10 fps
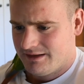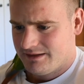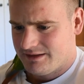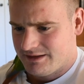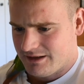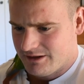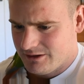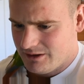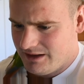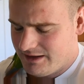
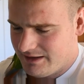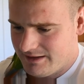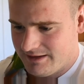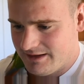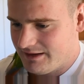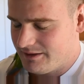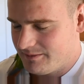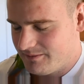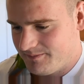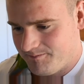So,
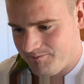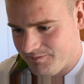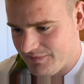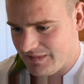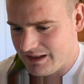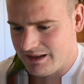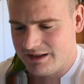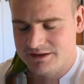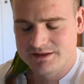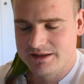
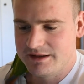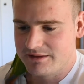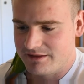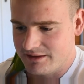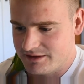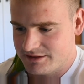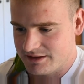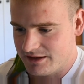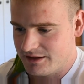I just think this